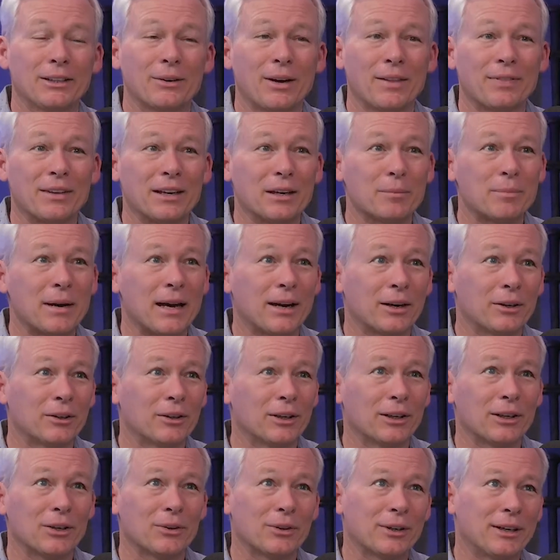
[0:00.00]
know, I think about
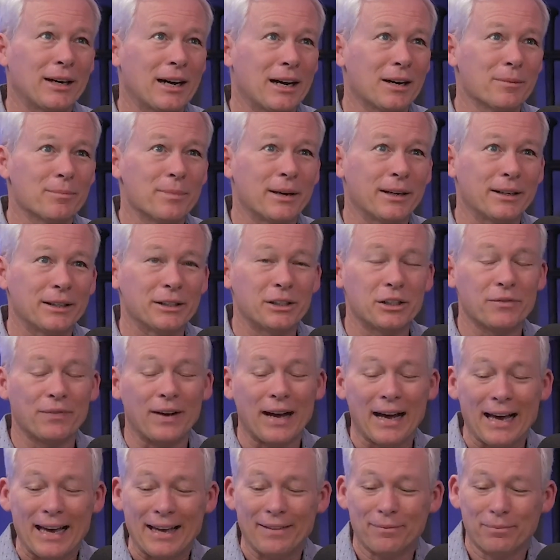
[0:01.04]
early on in our marriage, if I
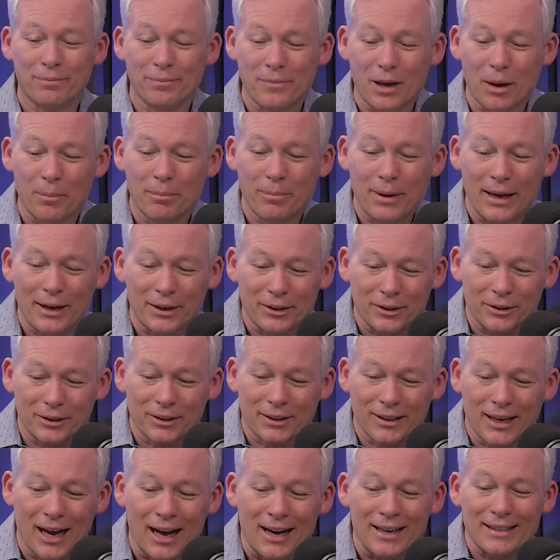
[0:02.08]
had a better
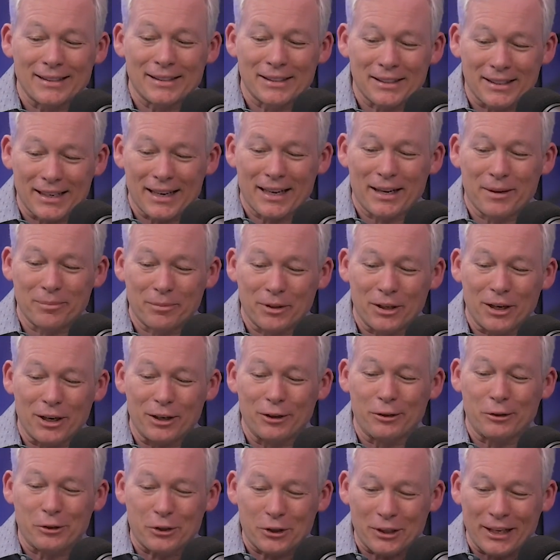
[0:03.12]
concept and
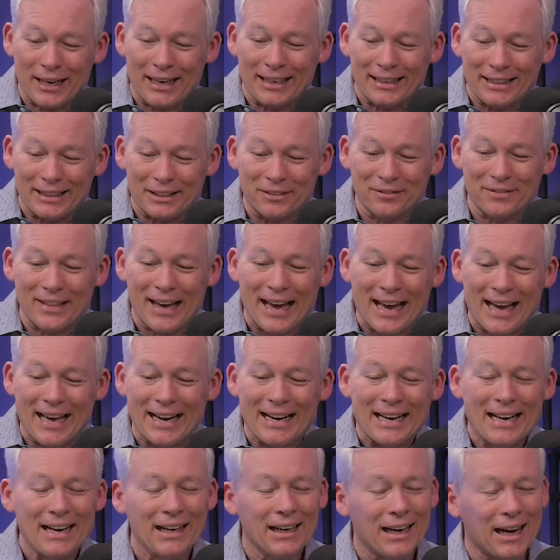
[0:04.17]
understanding of that,
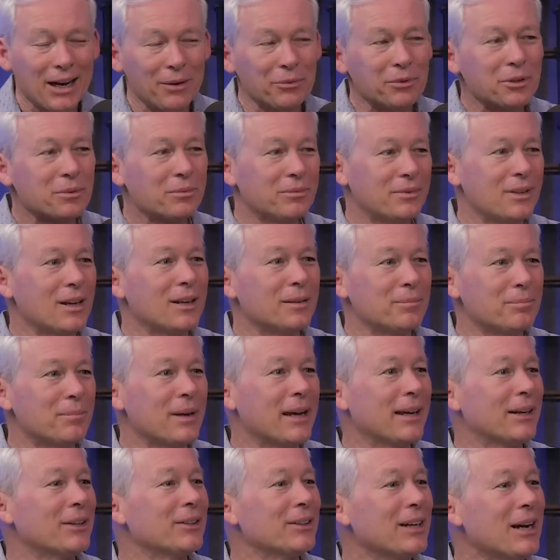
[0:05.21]
mm. I would have done
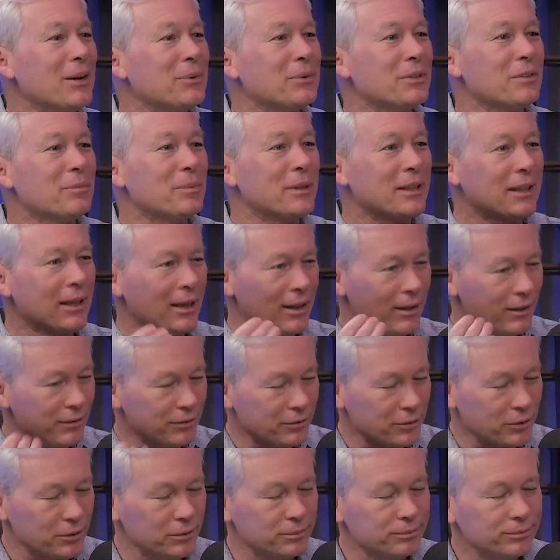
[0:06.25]
better. I would have been
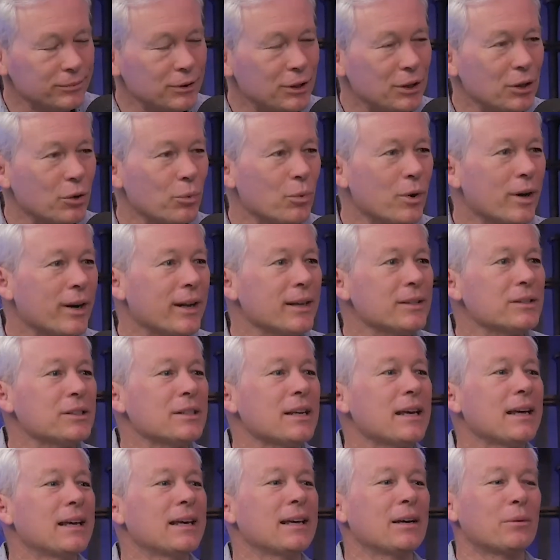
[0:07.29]
careful, mm. you know, what I
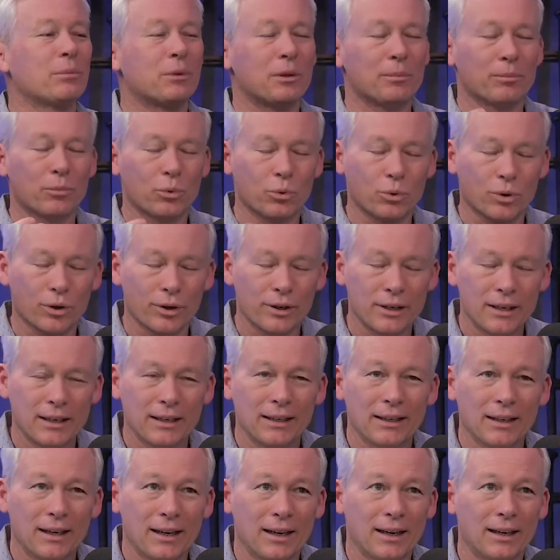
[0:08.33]
say. I've been more,
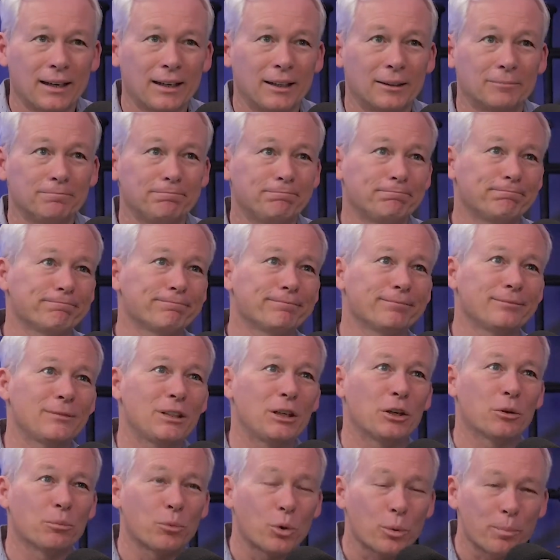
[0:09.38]
um, you
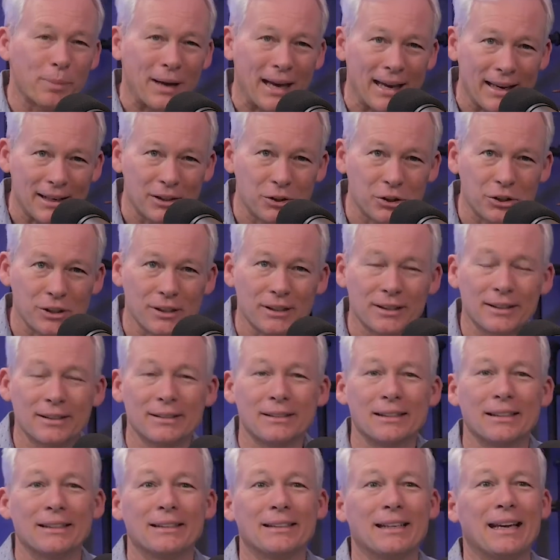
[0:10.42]
know, more patient
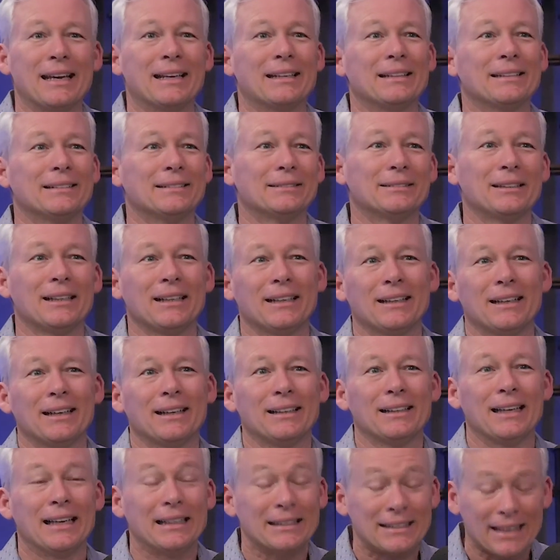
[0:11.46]
and, and,
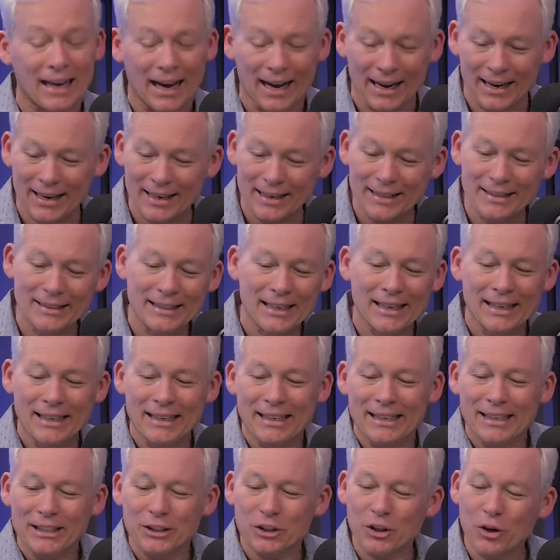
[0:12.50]
and kind.
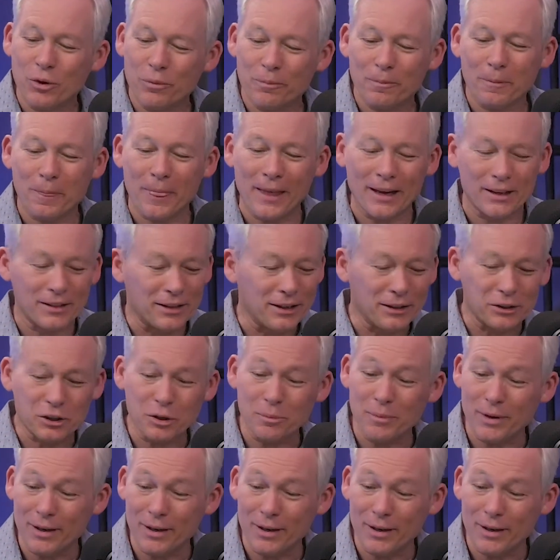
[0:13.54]
So mm-hmm. there's some